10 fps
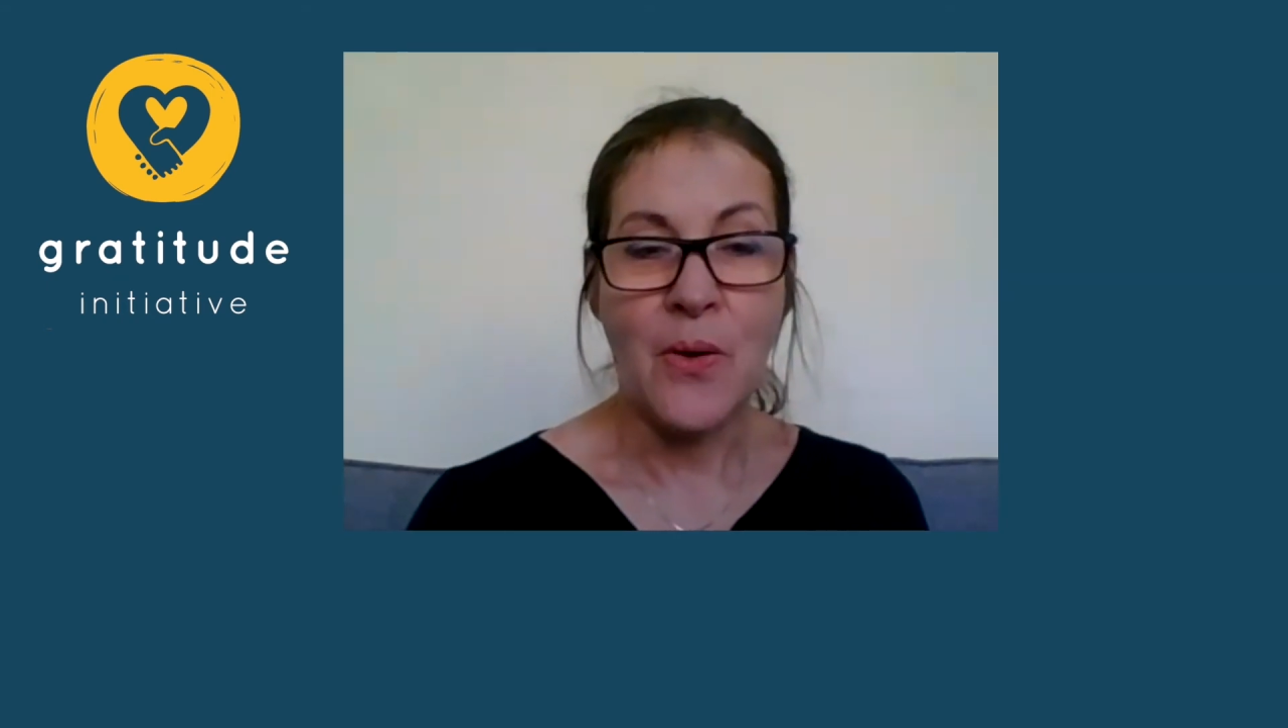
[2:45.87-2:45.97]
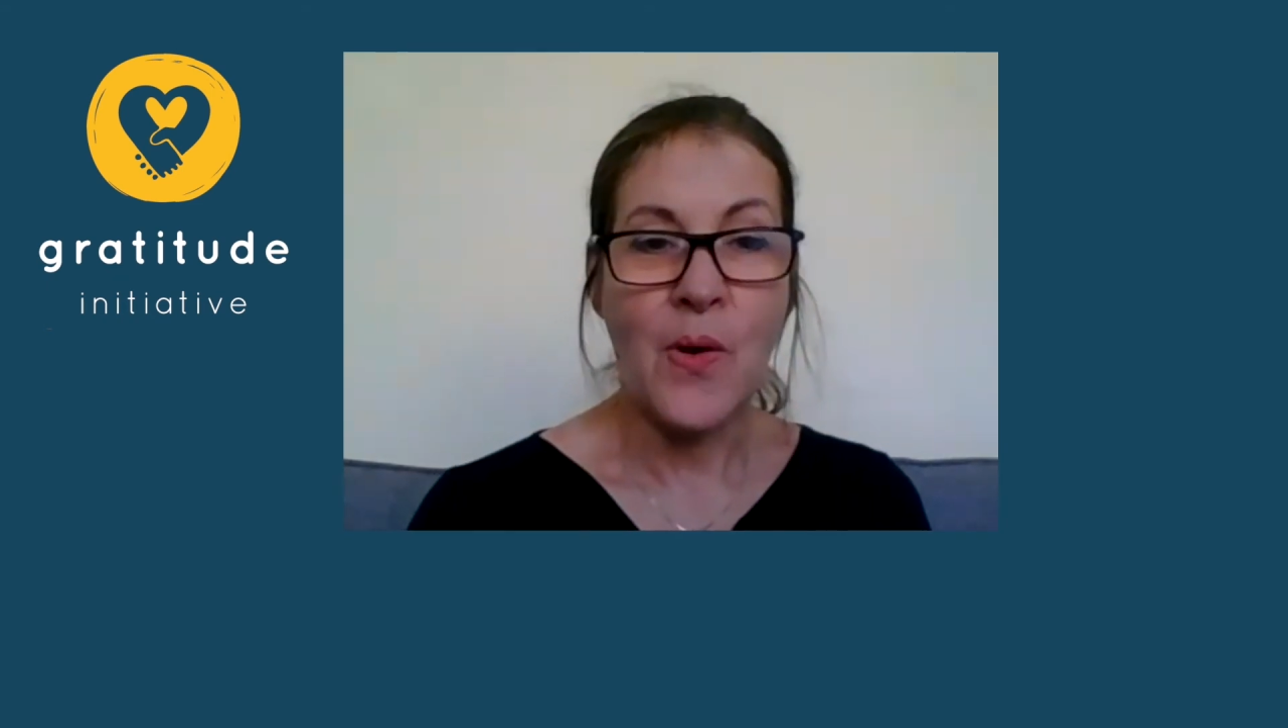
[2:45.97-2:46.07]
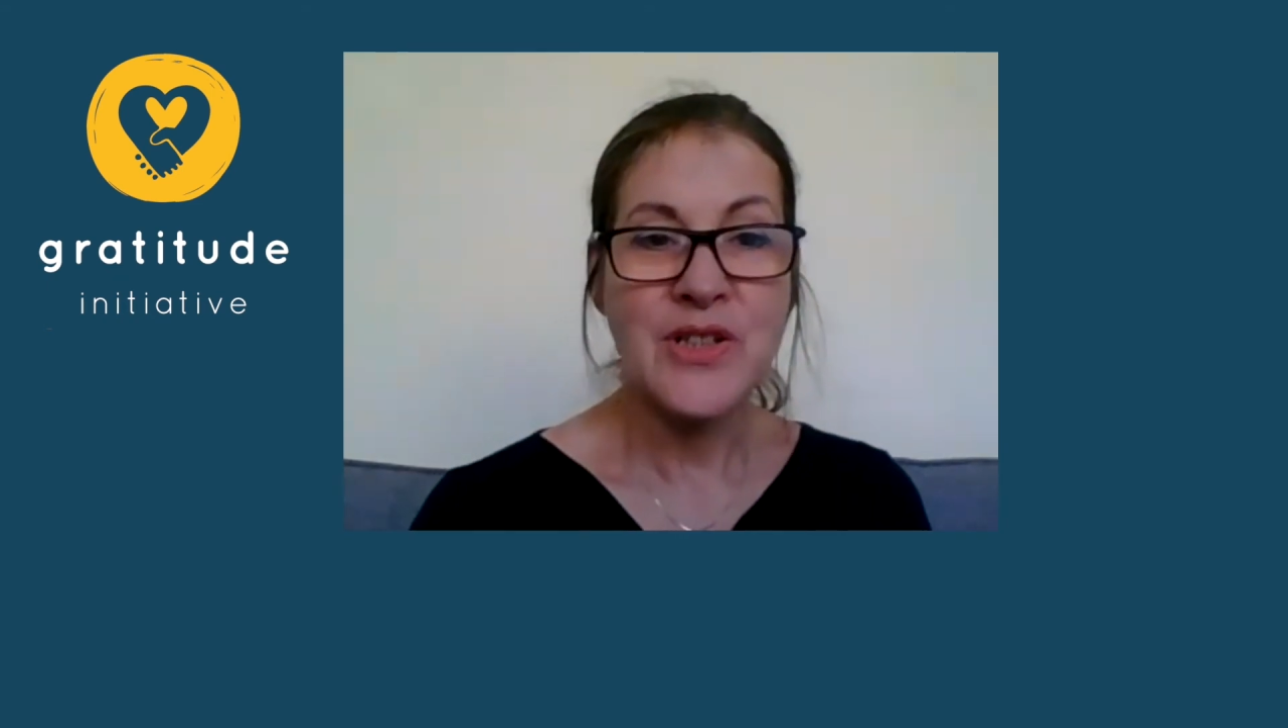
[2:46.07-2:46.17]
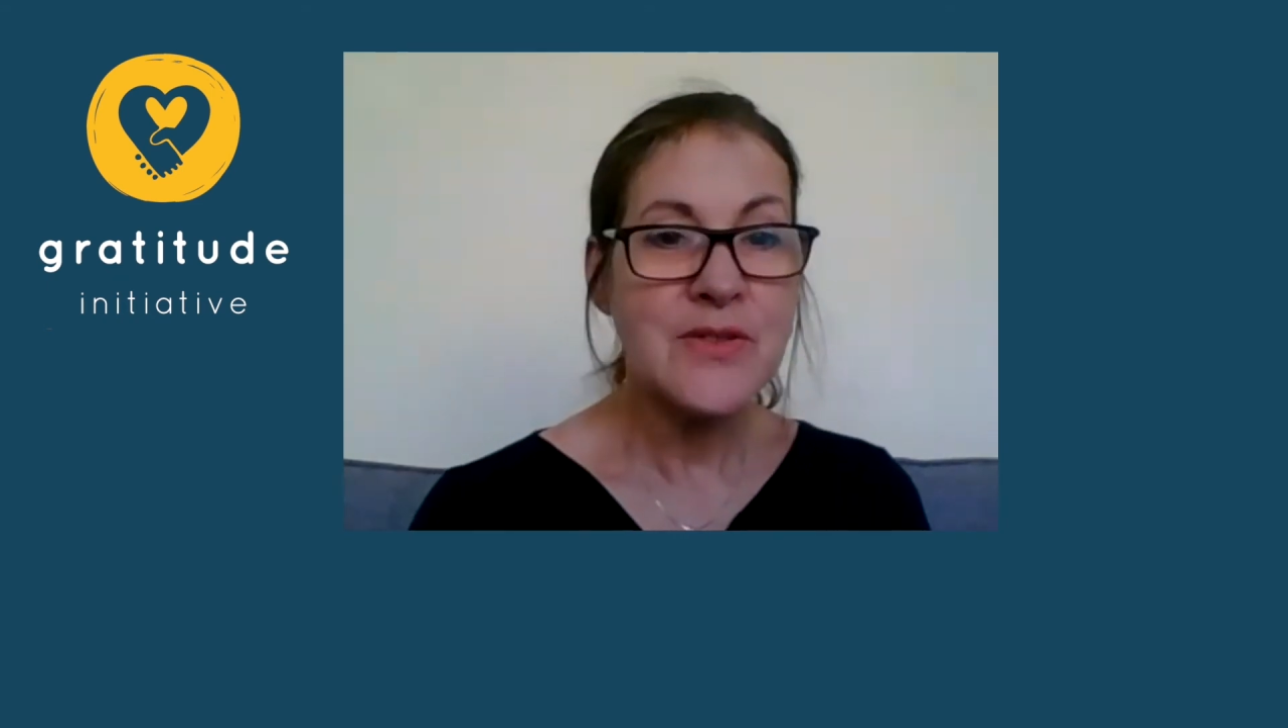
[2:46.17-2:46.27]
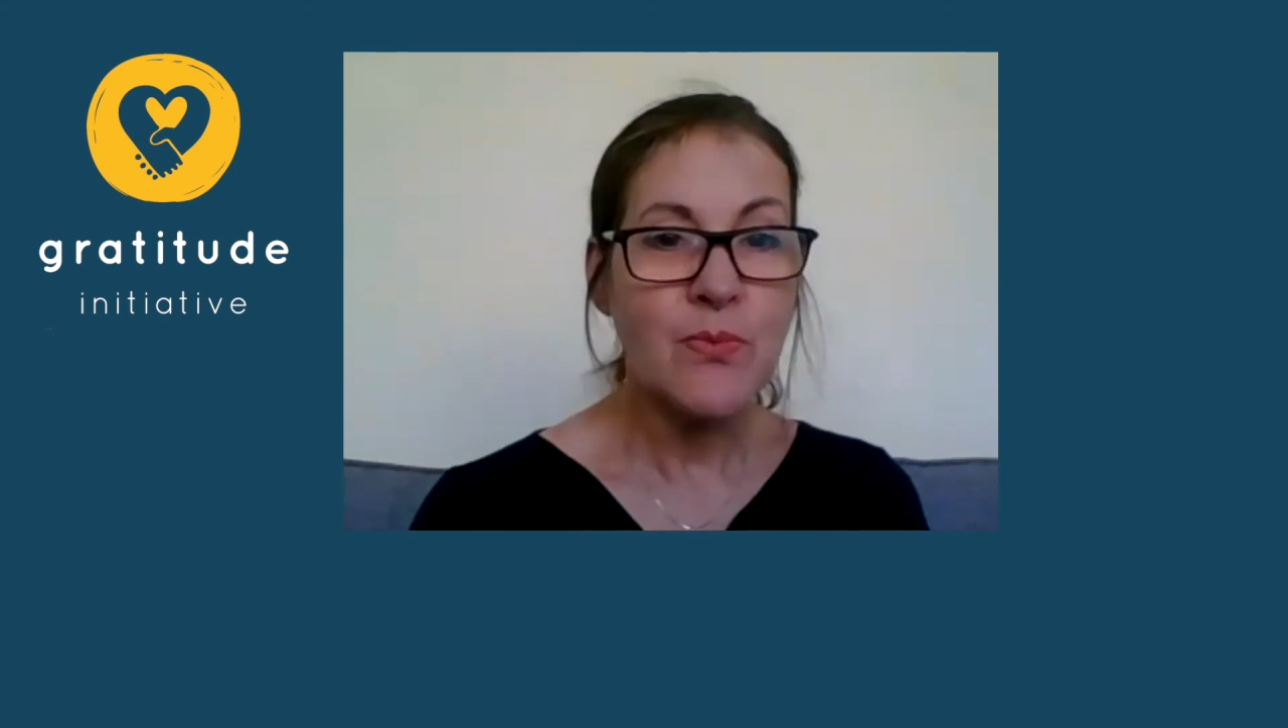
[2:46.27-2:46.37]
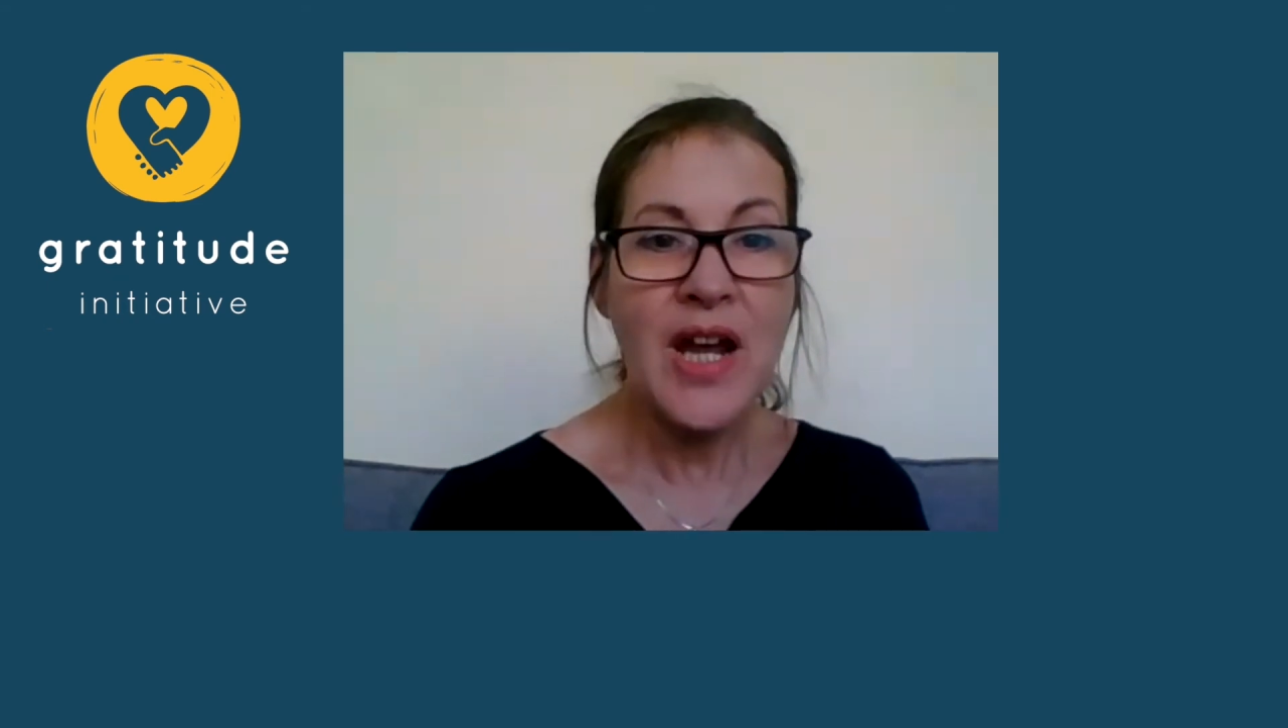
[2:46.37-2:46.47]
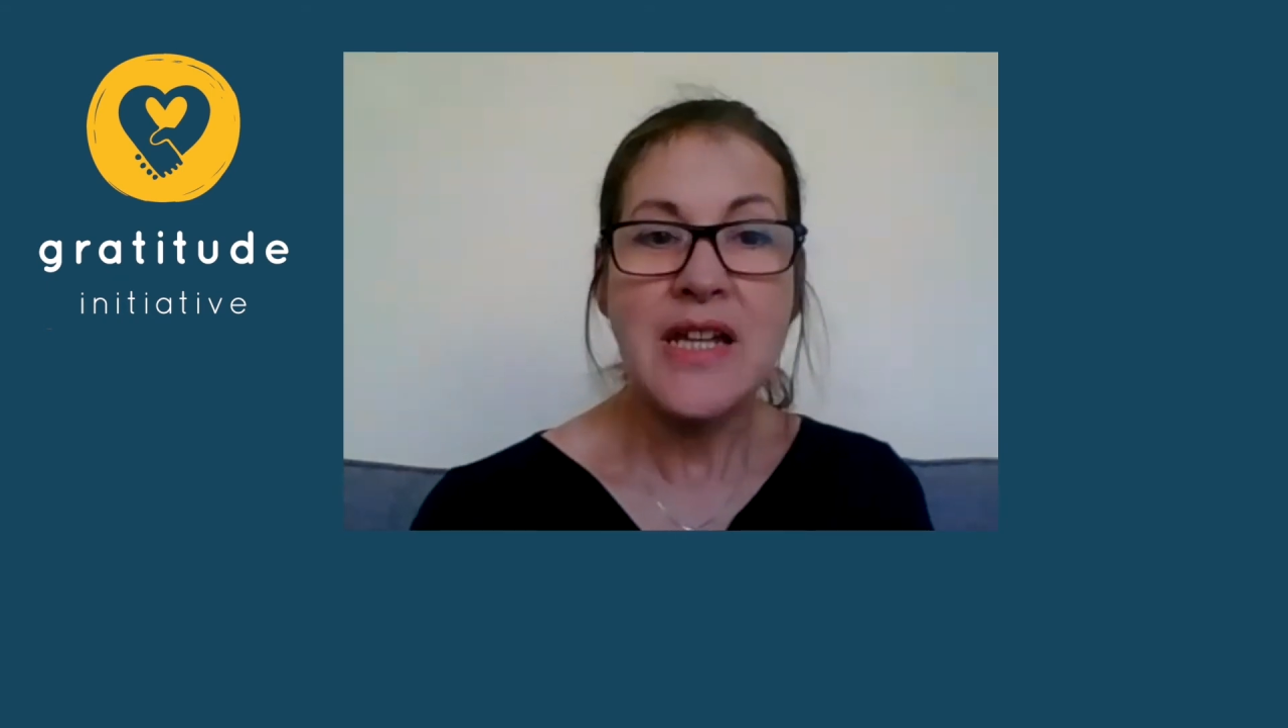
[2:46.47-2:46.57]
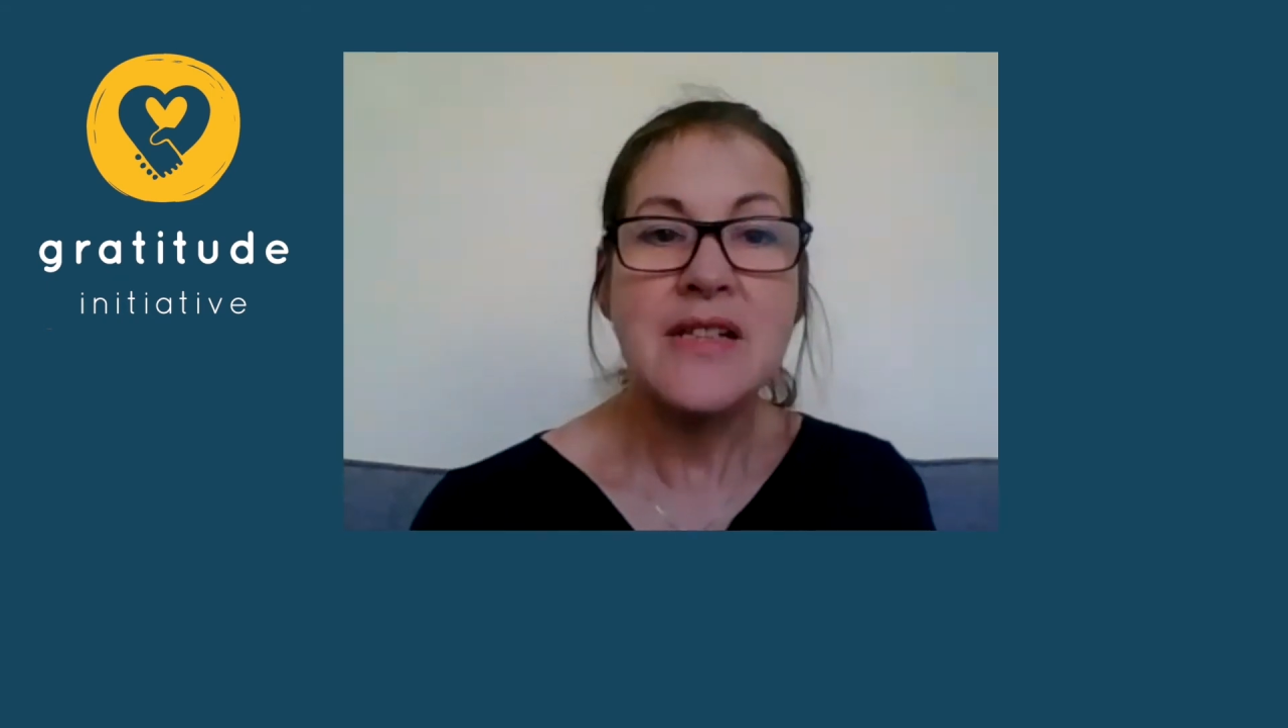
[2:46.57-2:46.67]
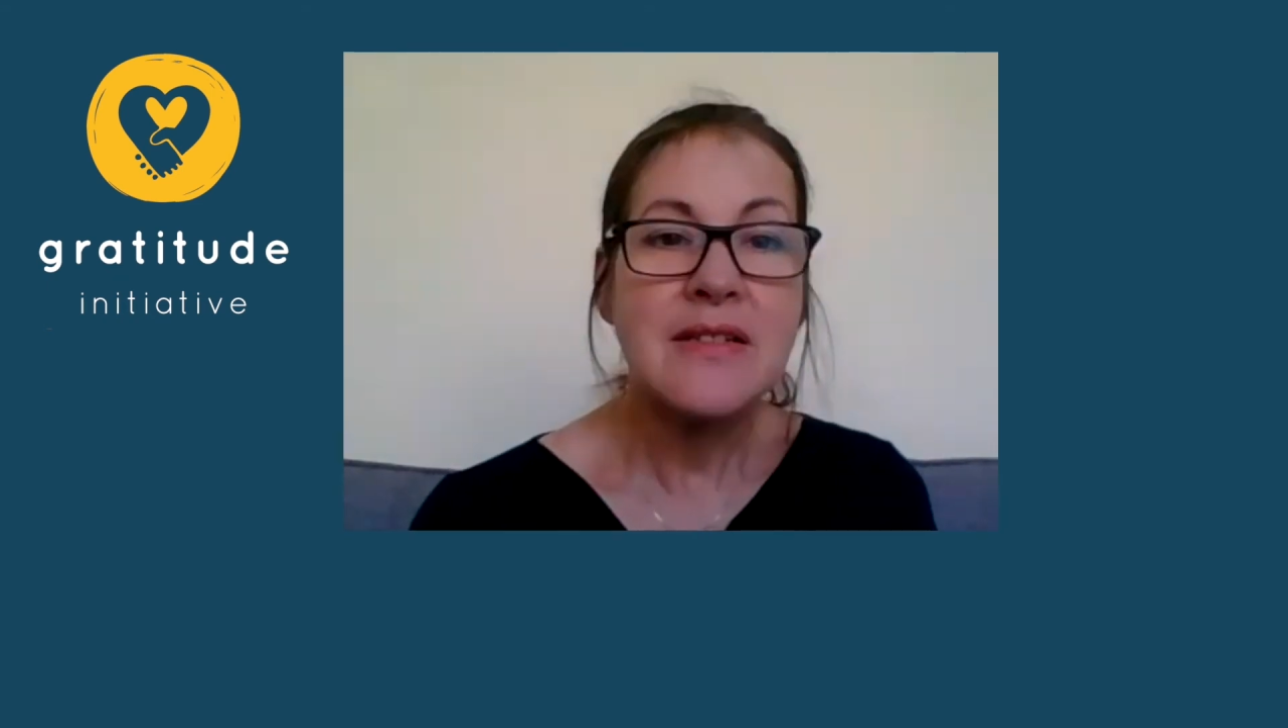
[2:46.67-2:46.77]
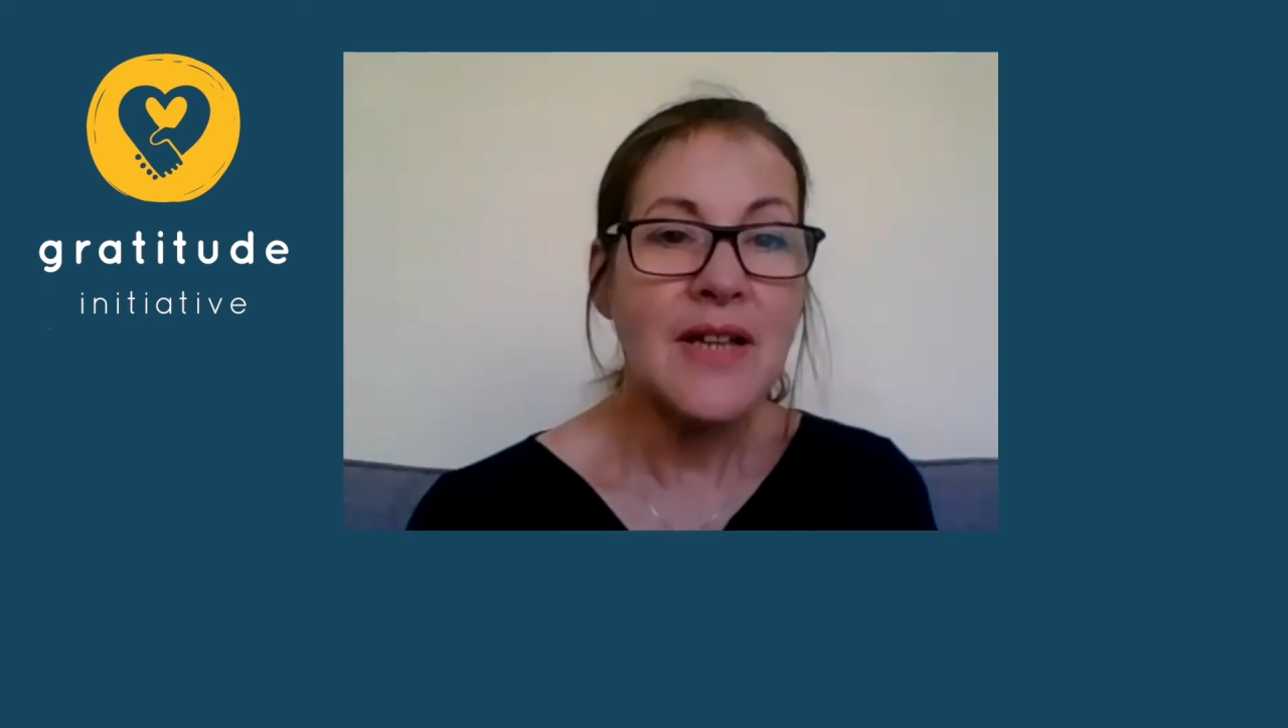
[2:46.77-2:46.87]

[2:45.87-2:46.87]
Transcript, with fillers: or just write